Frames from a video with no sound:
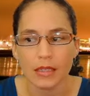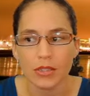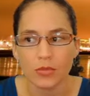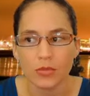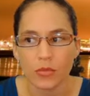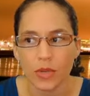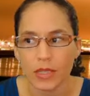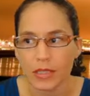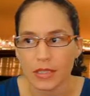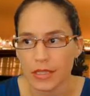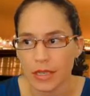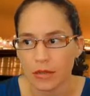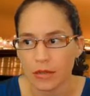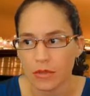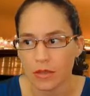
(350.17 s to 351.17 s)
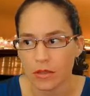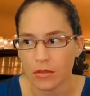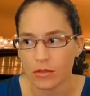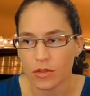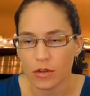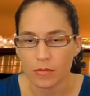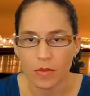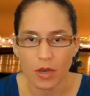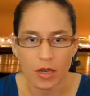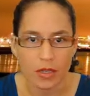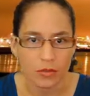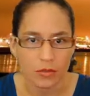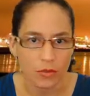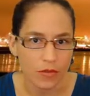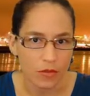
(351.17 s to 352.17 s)
we'll want to download our
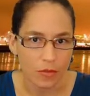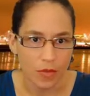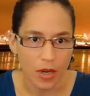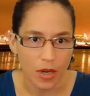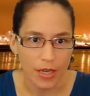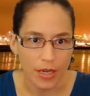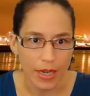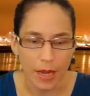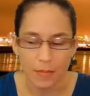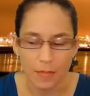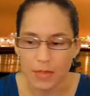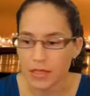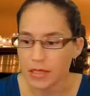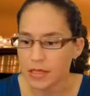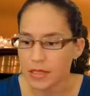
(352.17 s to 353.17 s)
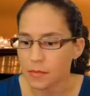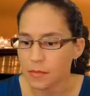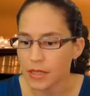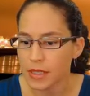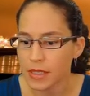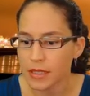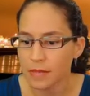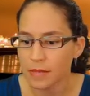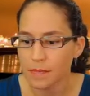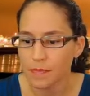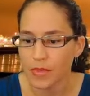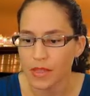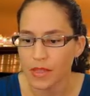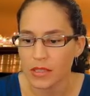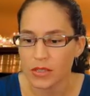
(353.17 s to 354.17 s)
mod, whatever mod it happens to be.
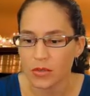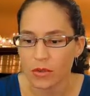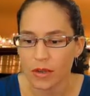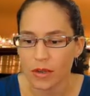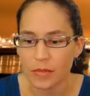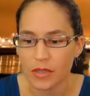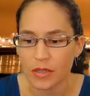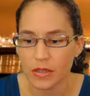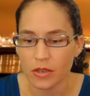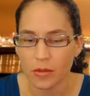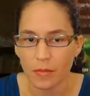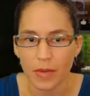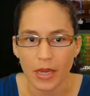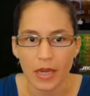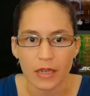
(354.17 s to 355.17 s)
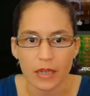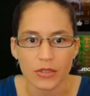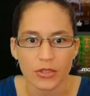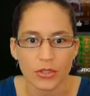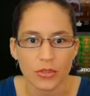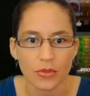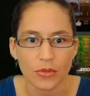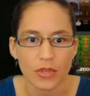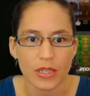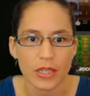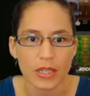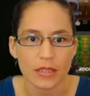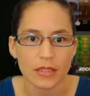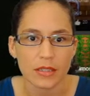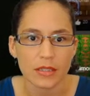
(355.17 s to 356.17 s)
So I'm going to go back to the
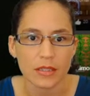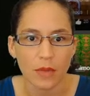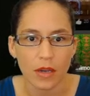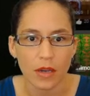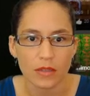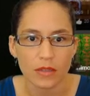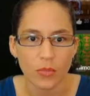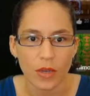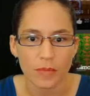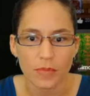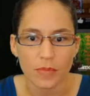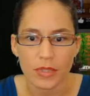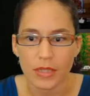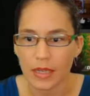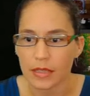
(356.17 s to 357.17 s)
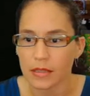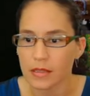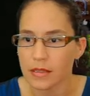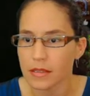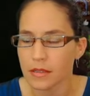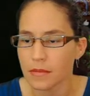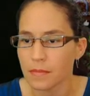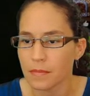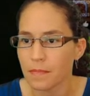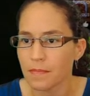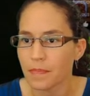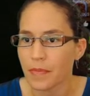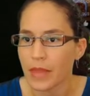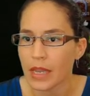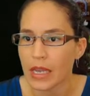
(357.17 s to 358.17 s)
Nexus Mods website,
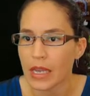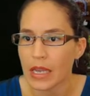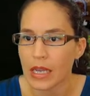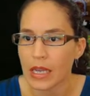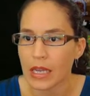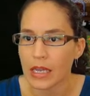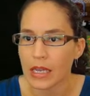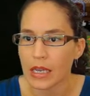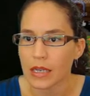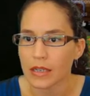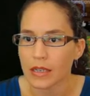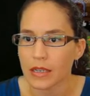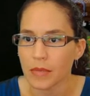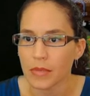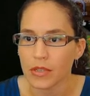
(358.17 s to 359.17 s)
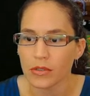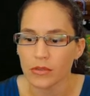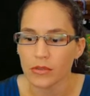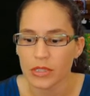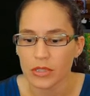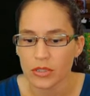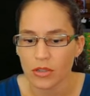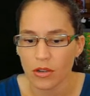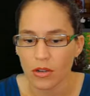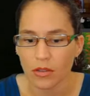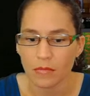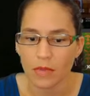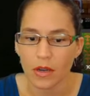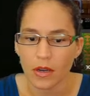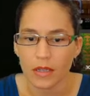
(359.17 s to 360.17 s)
and I'm going to install a
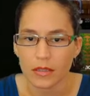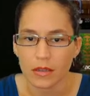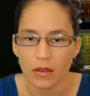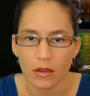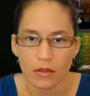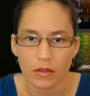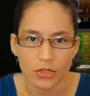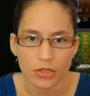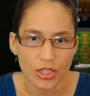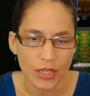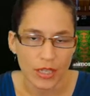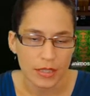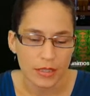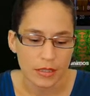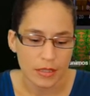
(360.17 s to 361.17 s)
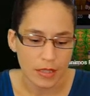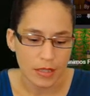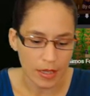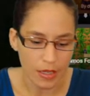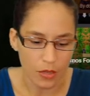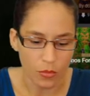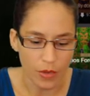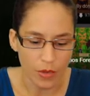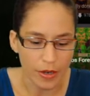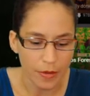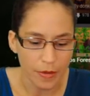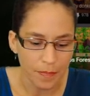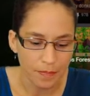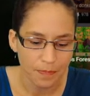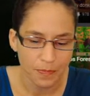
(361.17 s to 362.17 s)
mod called Chests Anywhere.
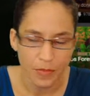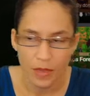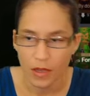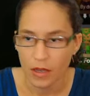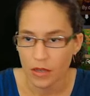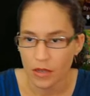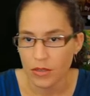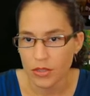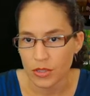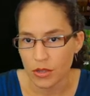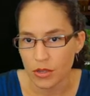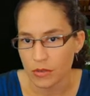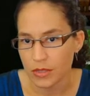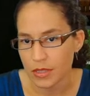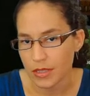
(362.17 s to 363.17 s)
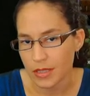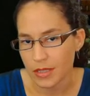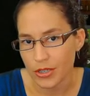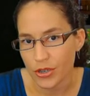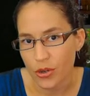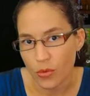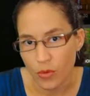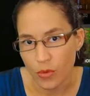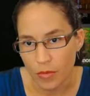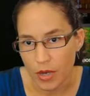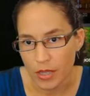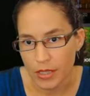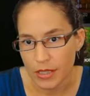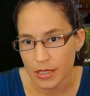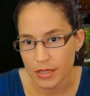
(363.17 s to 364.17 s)
So since I know what
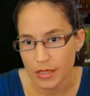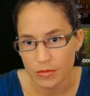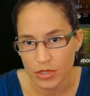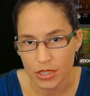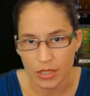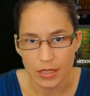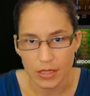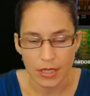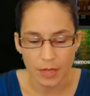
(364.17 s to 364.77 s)
mod it is, I'm just going to type